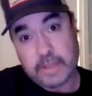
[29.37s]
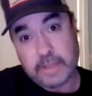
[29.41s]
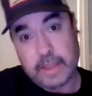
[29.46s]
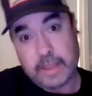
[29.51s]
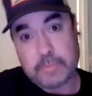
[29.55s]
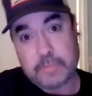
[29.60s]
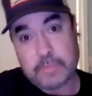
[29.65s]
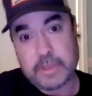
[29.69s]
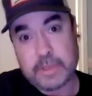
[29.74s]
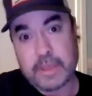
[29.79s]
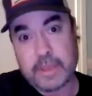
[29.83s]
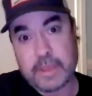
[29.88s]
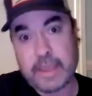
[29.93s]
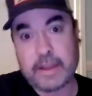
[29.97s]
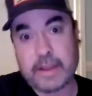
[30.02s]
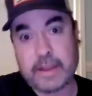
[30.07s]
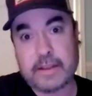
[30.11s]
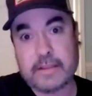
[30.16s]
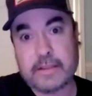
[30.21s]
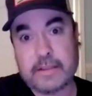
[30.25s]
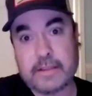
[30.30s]
That'd be
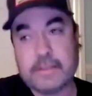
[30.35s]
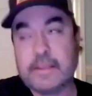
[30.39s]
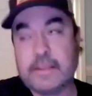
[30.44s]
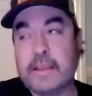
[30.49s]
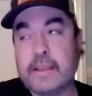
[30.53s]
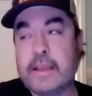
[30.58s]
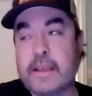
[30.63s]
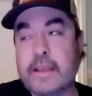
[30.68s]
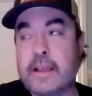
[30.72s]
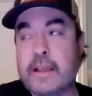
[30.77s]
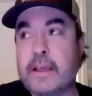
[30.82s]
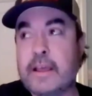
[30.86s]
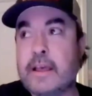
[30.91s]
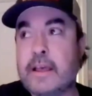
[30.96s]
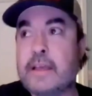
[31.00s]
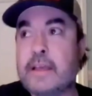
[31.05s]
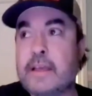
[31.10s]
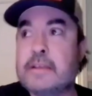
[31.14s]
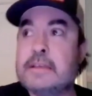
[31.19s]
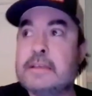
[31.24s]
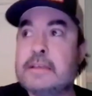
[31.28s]
Canada. And
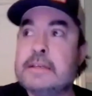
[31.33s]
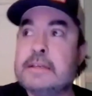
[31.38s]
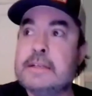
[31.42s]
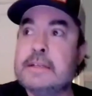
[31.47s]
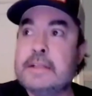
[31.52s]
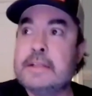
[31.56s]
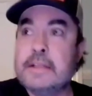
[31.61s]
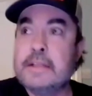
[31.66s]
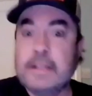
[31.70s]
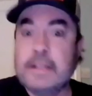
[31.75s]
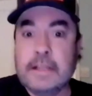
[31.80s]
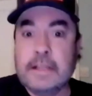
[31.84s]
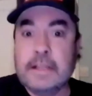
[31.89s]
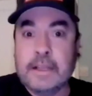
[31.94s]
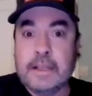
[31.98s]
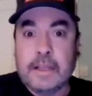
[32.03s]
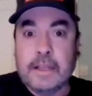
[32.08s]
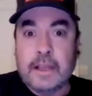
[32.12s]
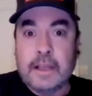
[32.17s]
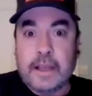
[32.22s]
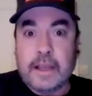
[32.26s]
I
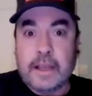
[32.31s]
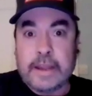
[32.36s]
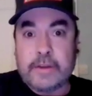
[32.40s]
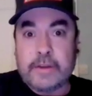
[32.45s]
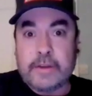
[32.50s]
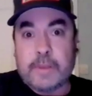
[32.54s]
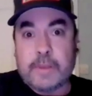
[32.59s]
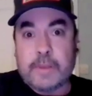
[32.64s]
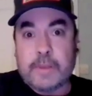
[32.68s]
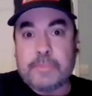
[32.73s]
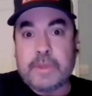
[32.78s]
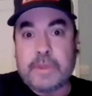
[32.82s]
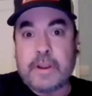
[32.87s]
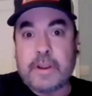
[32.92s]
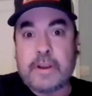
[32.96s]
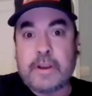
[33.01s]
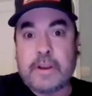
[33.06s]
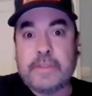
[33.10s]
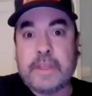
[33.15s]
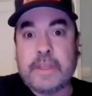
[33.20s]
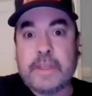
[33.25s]
grew up
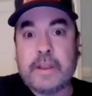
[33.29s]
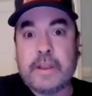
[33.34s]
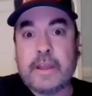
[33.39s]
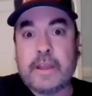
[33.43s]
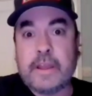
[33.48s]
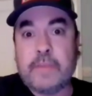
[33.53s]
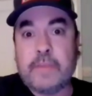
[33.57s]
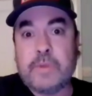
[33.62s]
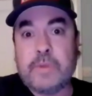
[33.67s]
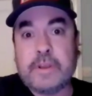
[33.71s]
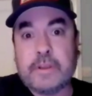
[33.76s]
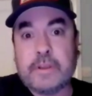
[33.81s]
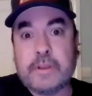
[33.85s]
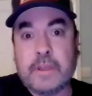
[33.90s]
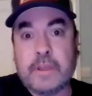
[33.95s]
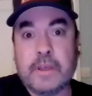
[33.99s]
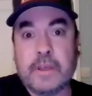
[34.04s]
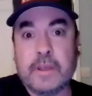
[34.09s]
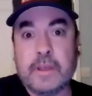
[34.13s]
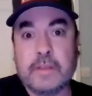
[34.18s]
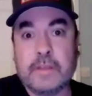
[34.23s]
there, and then I
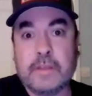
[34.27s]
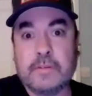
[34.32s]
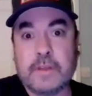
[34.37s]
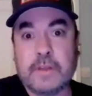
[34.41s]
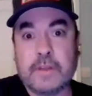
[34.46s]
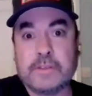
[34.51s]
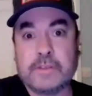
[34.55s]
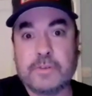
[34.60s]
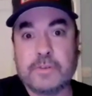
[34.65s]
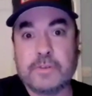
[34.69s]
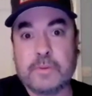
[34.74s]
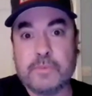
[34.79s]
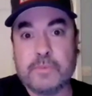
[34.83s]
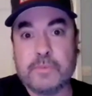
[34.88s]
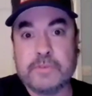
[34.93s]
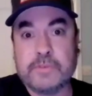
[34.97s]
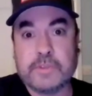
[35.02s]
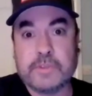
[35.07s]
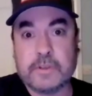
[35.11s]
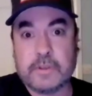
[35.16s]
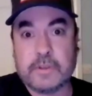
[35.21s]
sort of
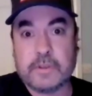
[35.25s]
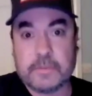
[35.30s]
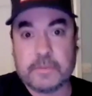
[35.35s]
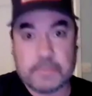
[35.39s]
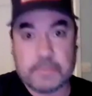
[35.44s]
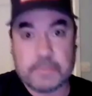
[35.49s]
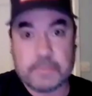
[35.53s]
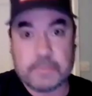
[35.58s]
moved to